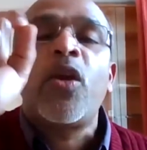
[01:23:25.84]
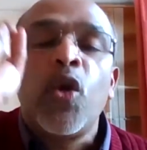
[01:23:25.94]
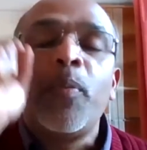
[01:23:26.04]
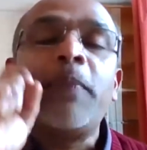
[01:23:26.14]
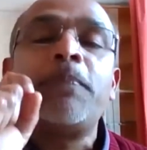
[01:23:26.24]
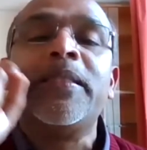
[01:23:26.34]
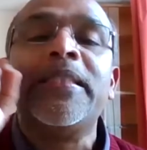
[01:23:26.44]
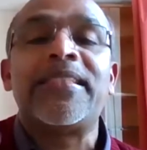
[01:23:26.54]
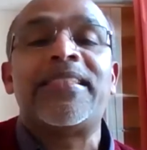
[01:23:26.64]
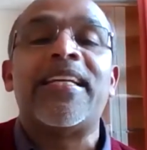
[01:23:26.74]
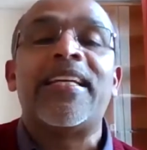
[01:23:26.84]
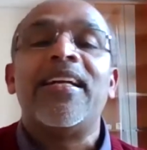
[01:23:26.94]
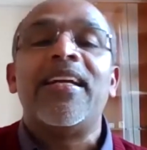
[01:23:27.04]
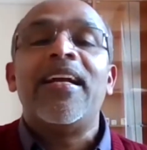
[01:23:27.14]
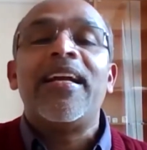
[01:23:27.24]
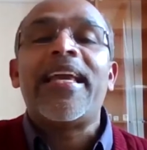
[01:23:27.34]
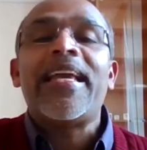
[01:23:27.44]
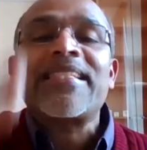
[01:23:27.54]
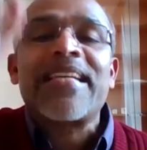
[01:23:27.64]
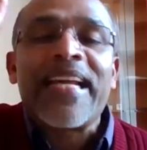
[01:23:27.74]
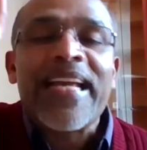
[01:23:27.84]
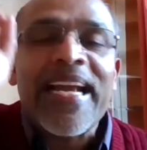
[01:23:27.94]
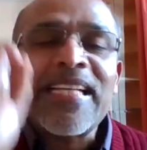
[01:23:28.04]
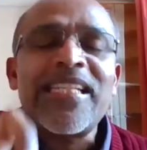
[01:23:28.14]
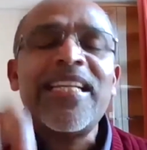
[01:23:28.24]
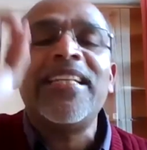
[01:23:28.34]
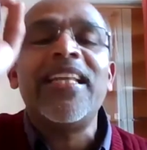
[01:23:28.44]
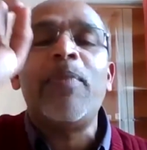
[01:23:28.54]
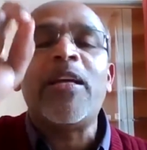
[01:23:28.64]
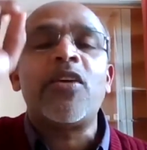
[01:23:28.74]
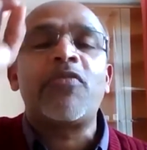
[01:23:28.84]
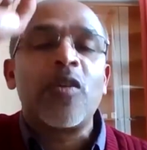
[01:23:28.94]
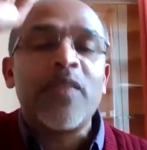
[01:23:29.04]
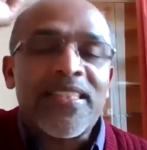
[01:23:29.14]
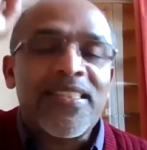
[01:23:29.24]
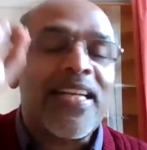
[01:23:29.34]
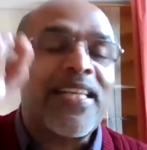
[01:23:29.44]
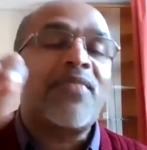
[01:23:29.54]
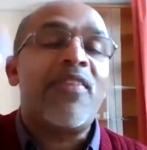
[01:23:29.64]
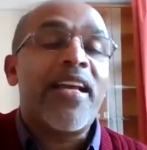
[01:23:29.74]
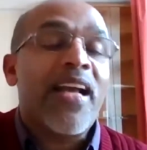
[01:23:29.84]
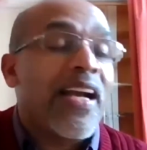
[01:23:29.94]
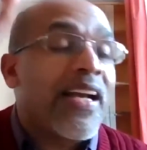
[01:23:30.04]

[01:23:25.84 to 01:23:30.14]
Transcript: a human person? He is created in the image of God. That's the reason why